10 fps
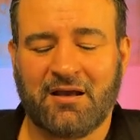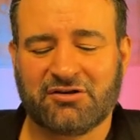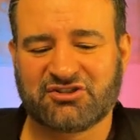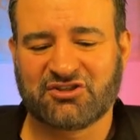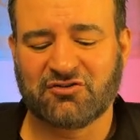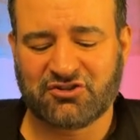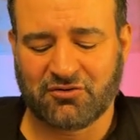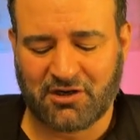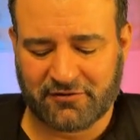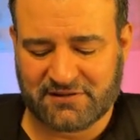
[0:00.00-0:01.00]
Social
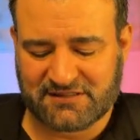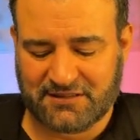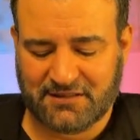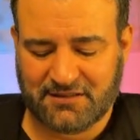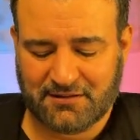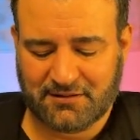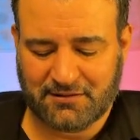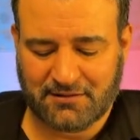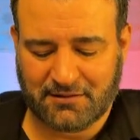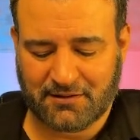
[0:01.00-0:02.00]
currency,
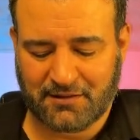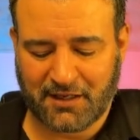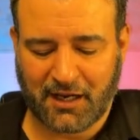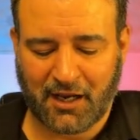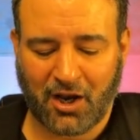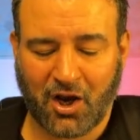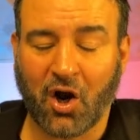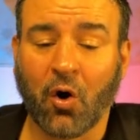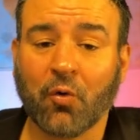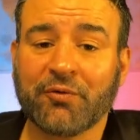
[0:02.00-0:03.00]

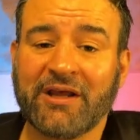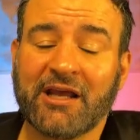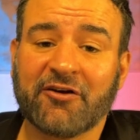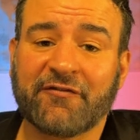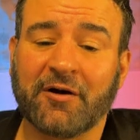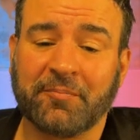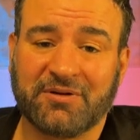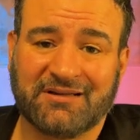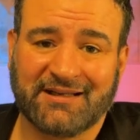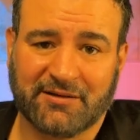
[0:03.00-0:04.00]
only if
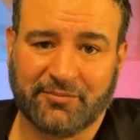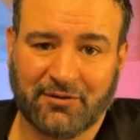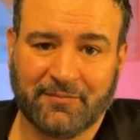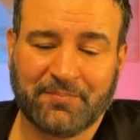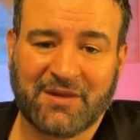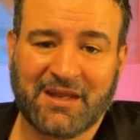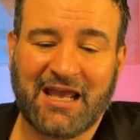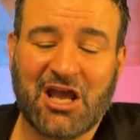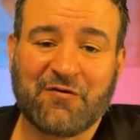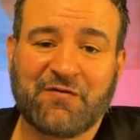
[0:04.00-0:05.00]
applicable.
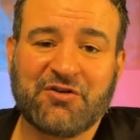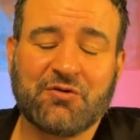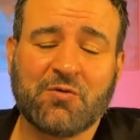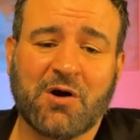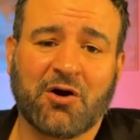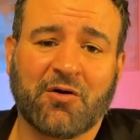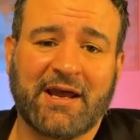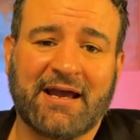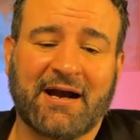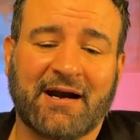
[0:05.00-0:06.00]
If you are
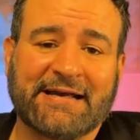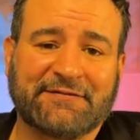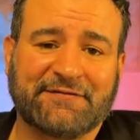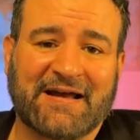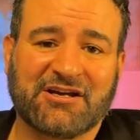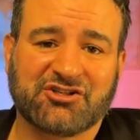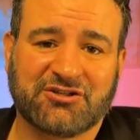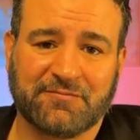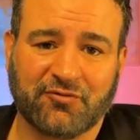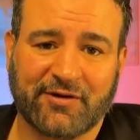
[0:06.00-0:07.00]
a high
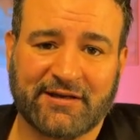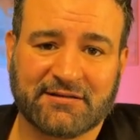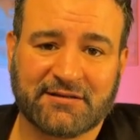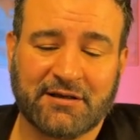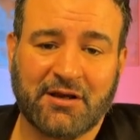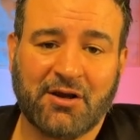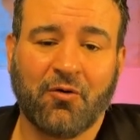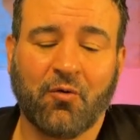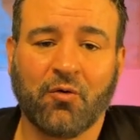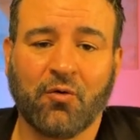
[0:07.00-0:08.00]
fashion brand
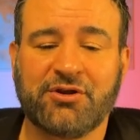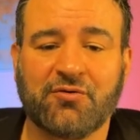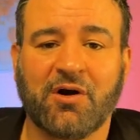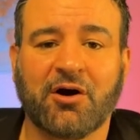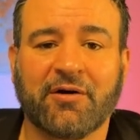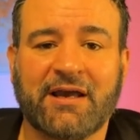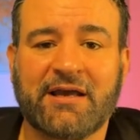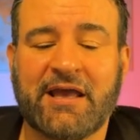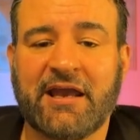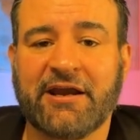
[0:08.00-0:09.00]
or you are
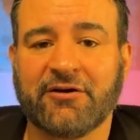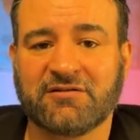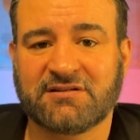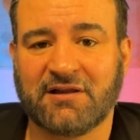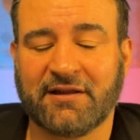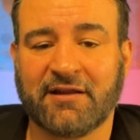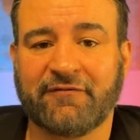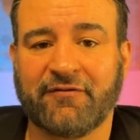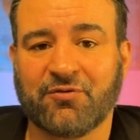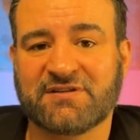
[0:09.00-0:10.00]
a hair salon
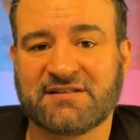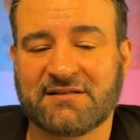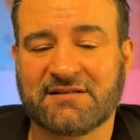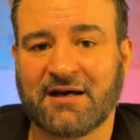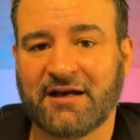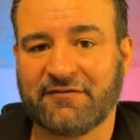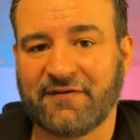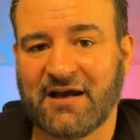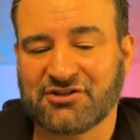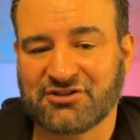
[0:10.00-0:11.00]
that focuses on high
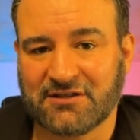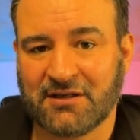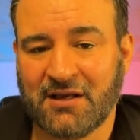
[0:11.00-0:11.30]
fashion,